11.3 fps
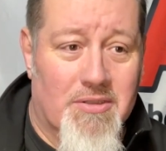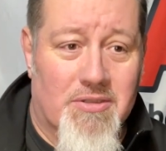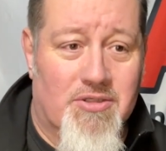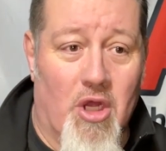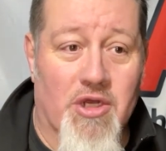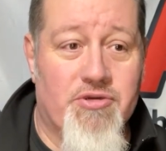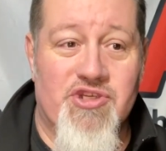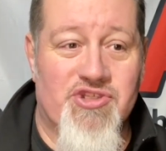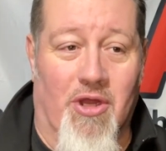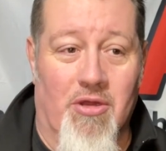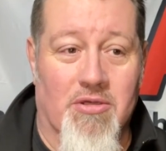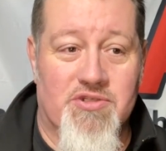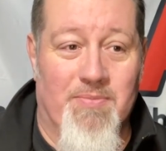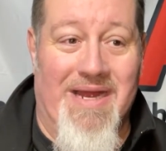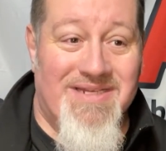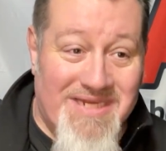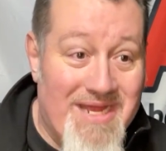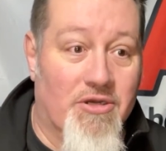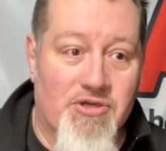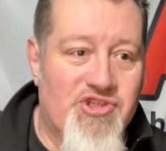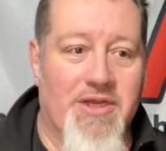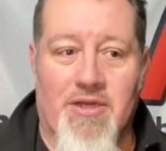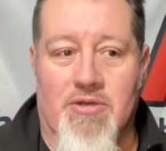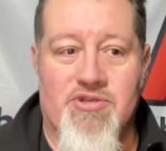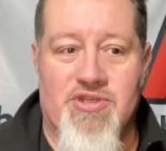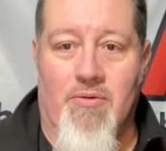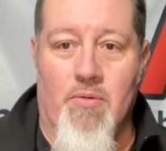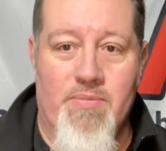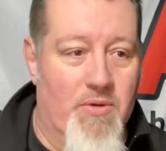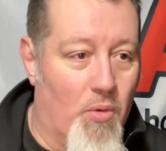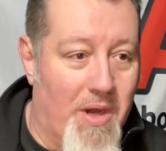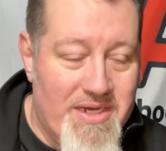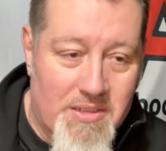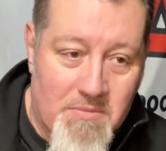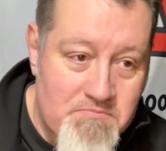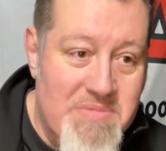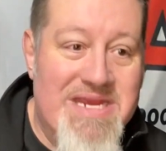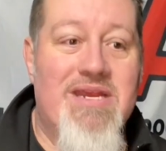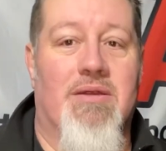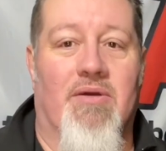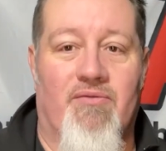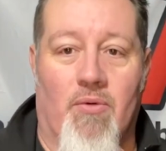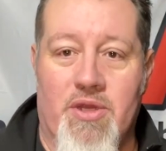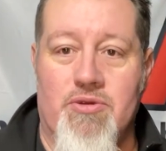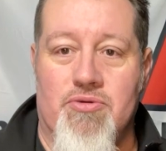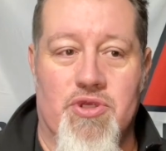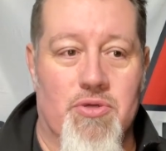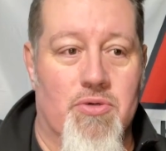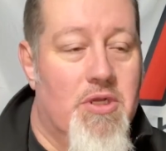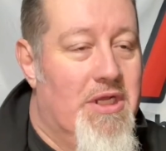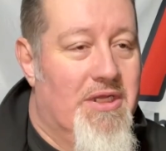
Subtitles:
country songs by tenor singers that would be right in the meat of what you do.